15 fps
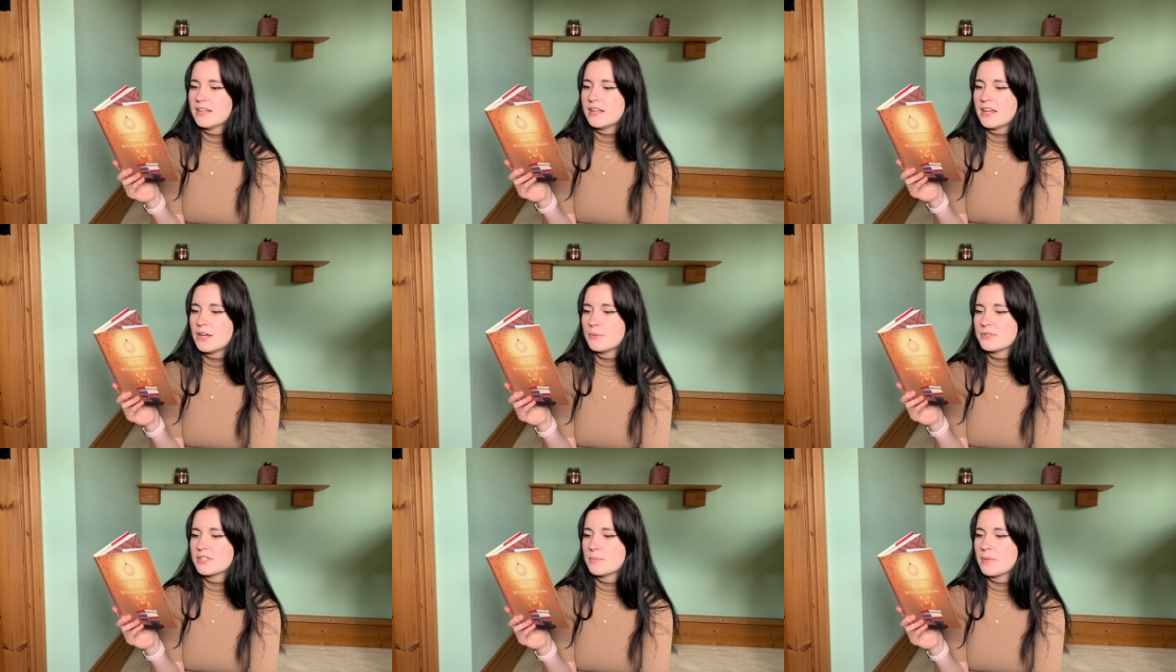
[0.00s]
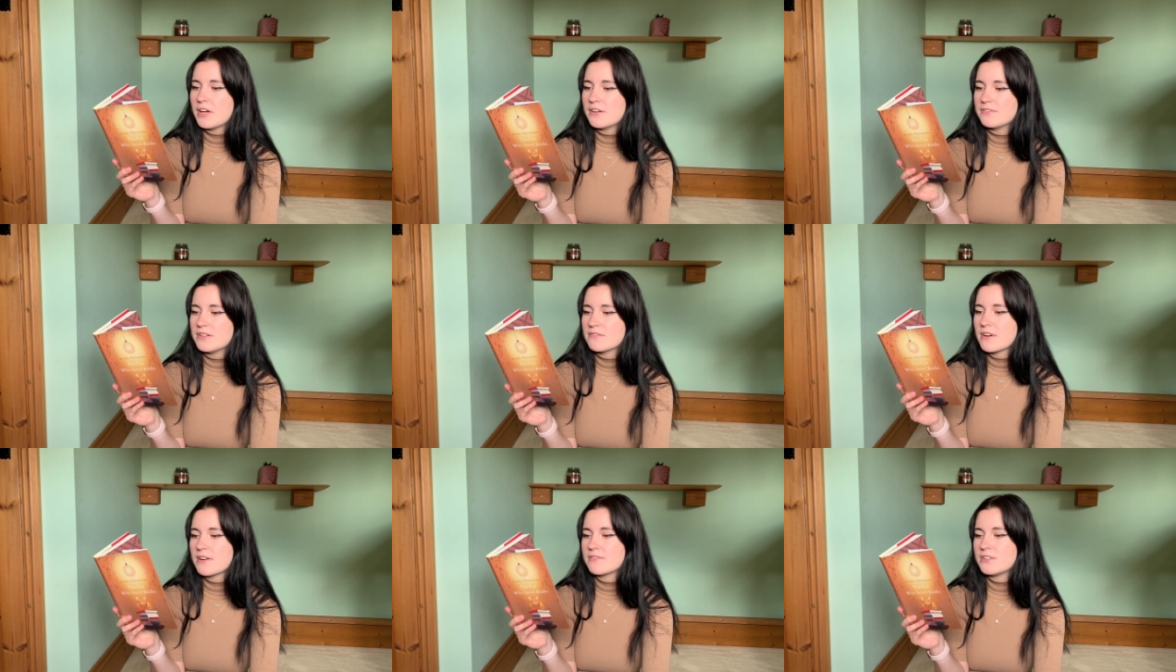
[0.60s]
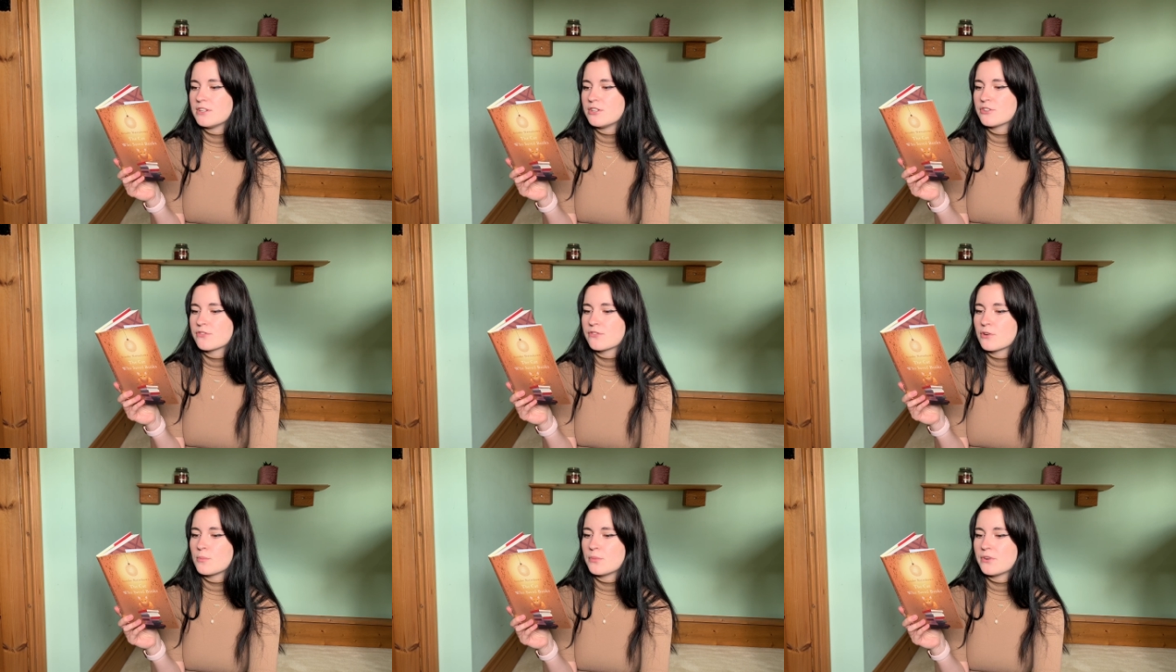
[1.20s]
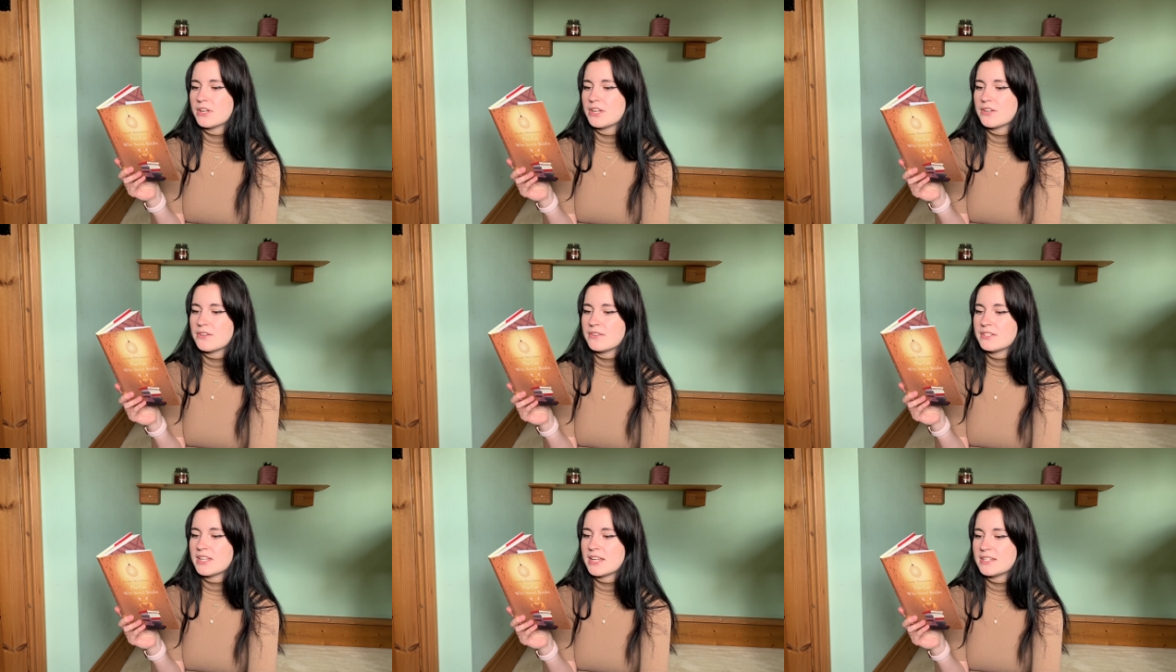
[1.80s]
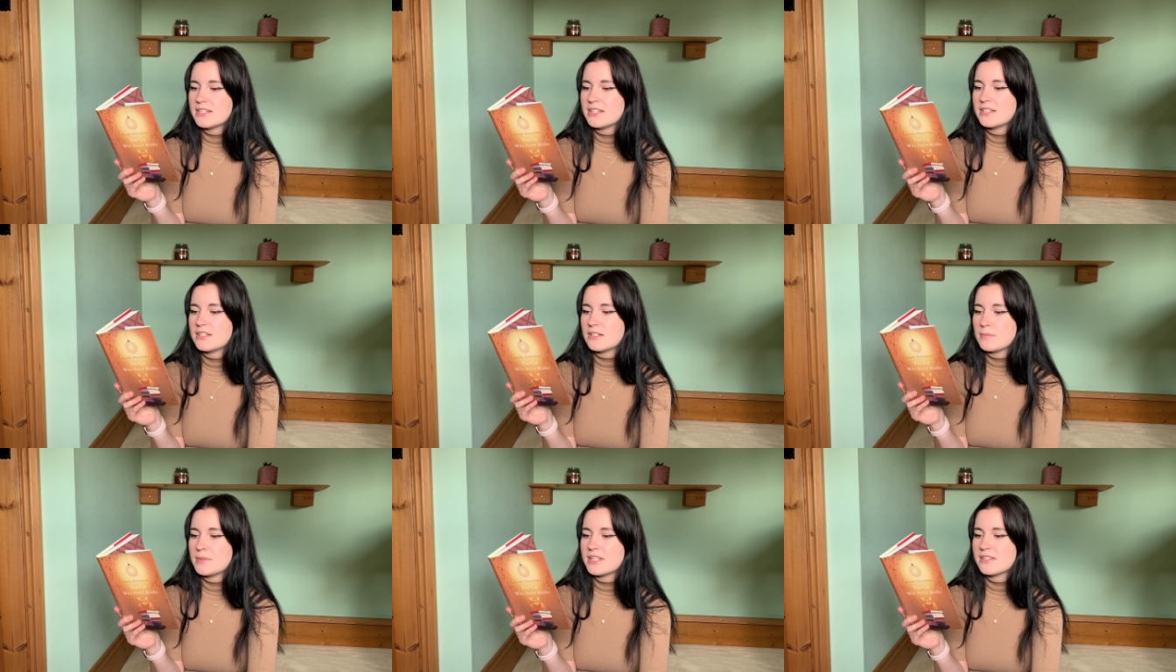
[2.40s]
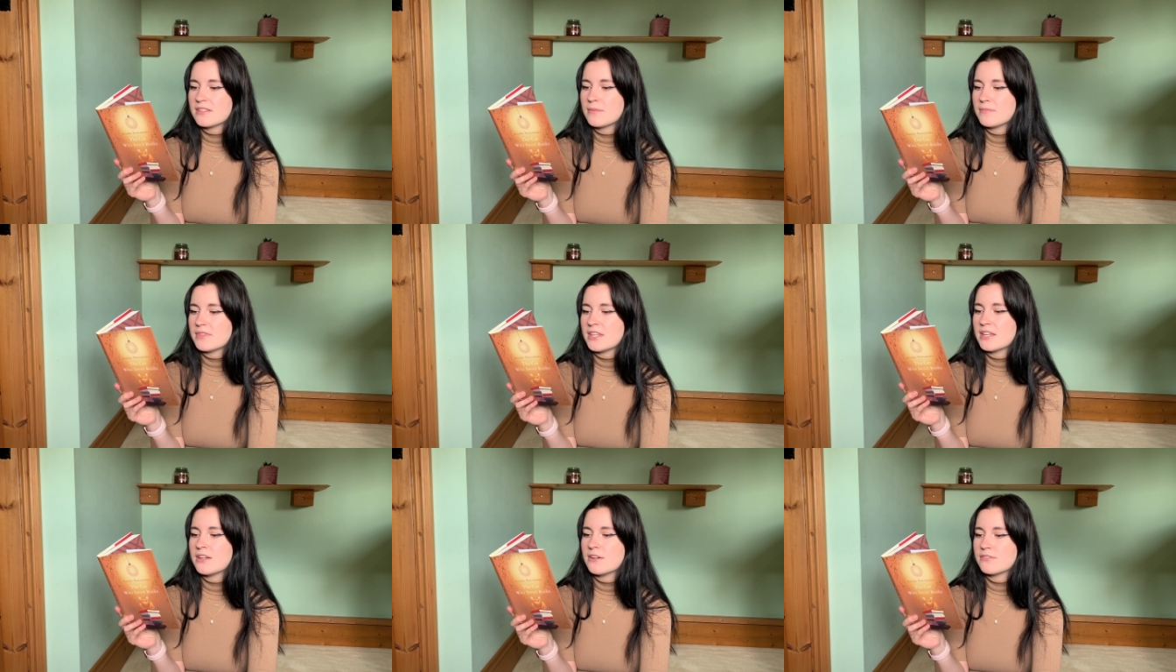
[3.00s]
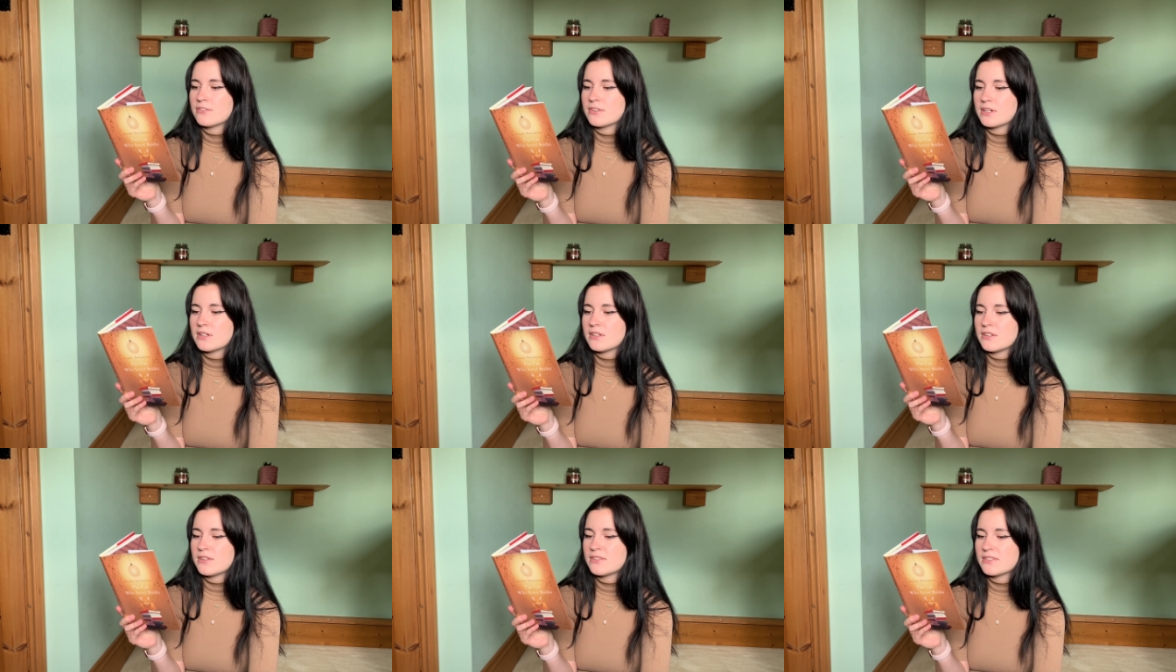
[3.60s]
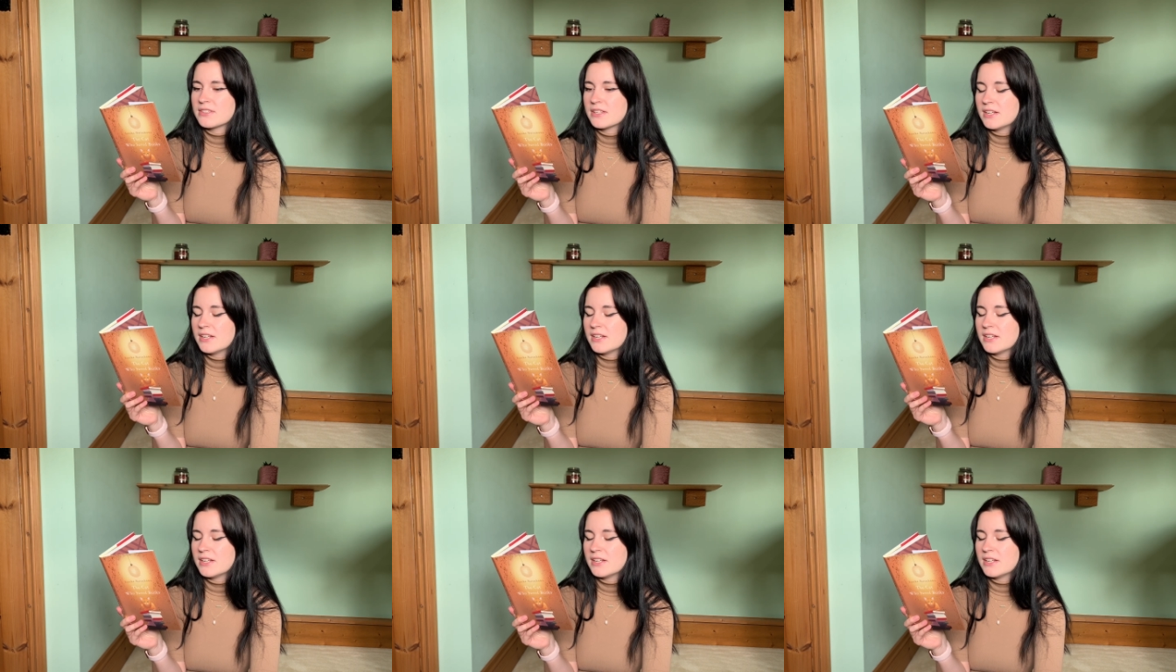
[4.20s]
It was the perfect refuge for a boy who tended to be something of a recluse.